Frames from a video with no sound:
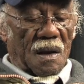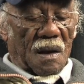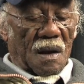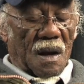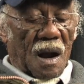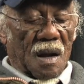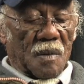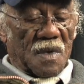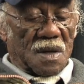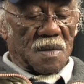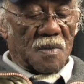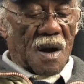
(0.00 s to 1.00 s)
lot of them are
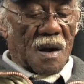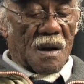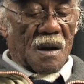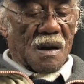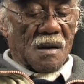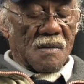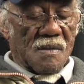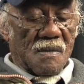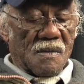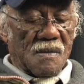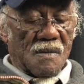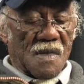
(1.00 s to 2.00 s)
smart
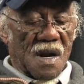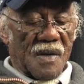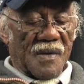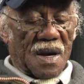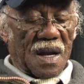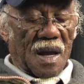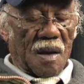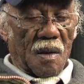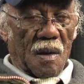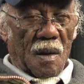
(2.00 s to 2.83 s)
and everything,